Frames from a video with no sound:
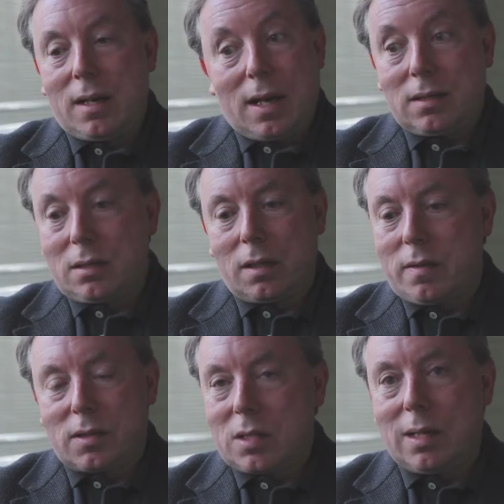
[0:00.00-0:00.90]
not done
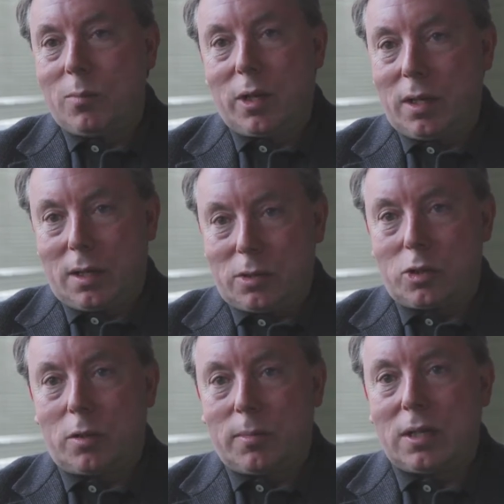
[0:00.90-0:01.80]
in the same way against
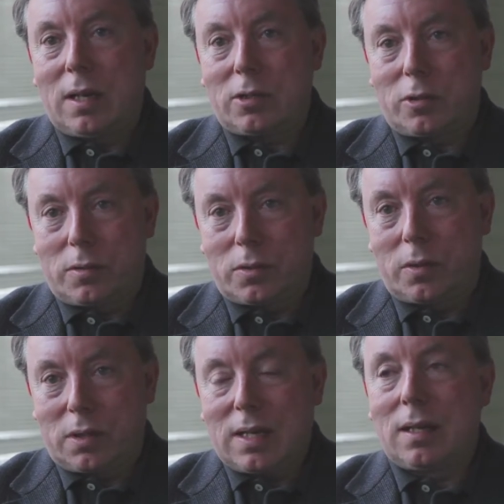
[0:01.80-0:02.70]
German nationals
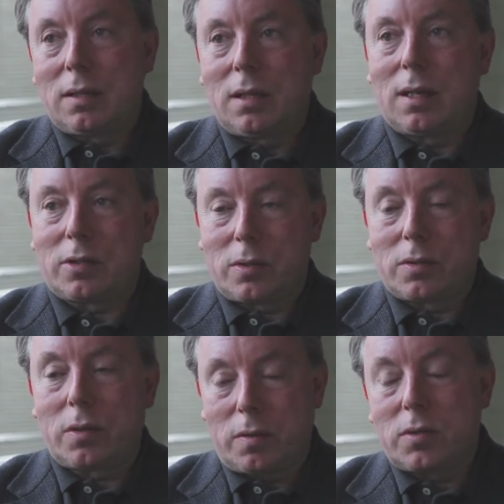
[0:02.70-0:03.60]
or Italian
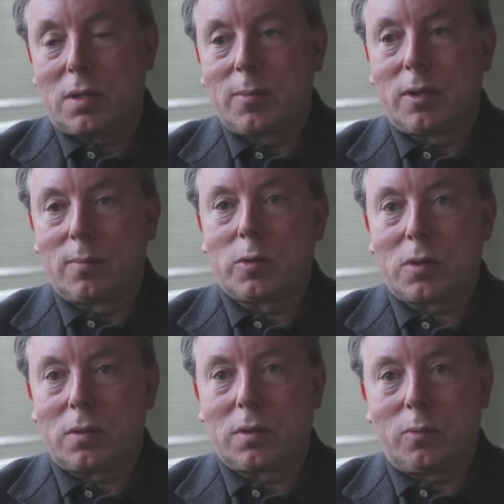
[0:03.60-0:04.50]
nationals, although some of them were
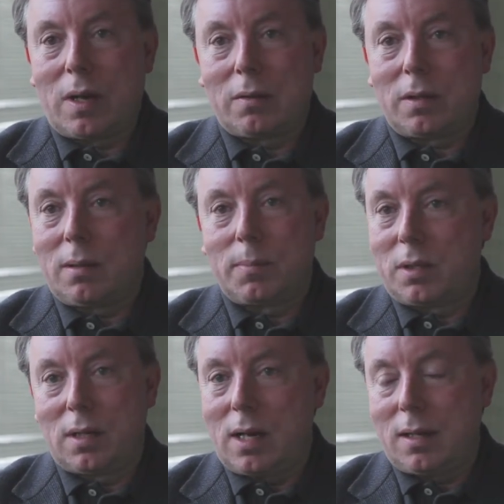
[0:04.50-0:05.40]
certainly rounded up, but
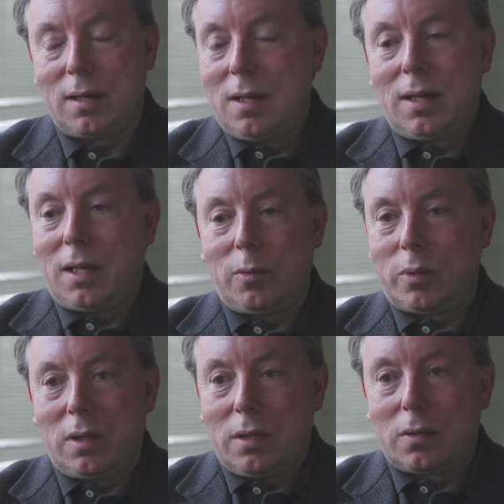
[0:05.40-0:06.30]
not
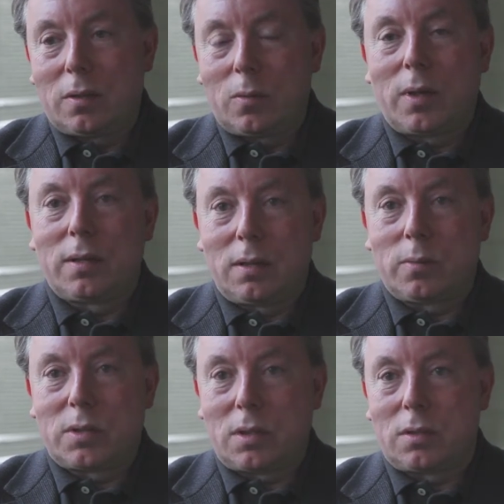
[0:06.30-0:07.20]
anywhere near in the way that it
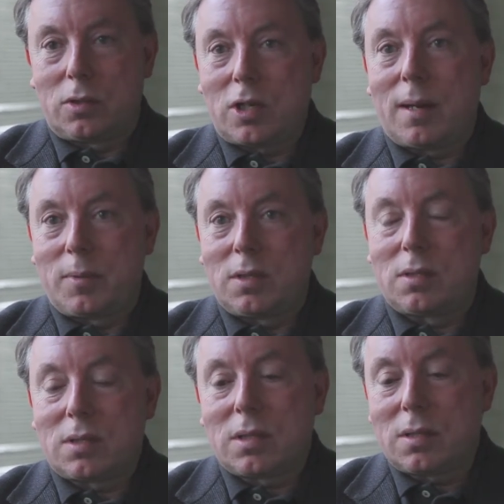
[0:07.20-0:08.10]
was done to
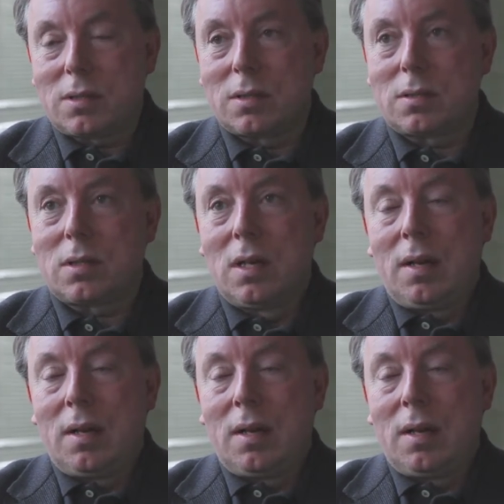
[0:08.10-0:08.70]
Japanese citizens,